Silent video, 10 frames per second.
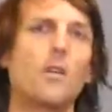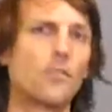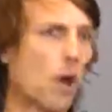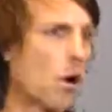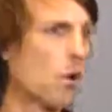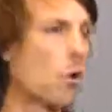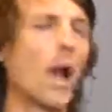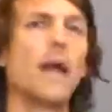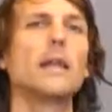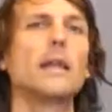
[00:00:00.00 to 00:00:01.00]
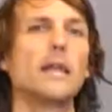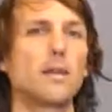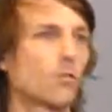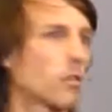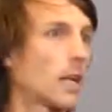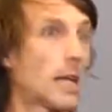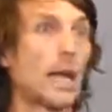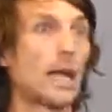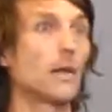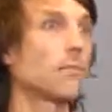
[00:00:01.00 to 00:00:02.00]
So any
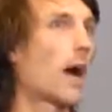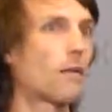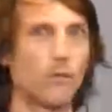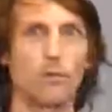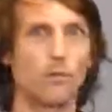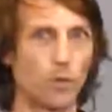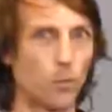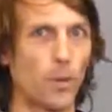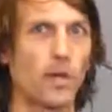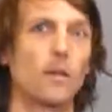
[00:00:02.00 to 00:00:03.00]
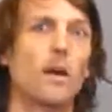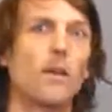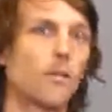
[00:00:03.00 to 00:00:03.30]
claim, however stupid,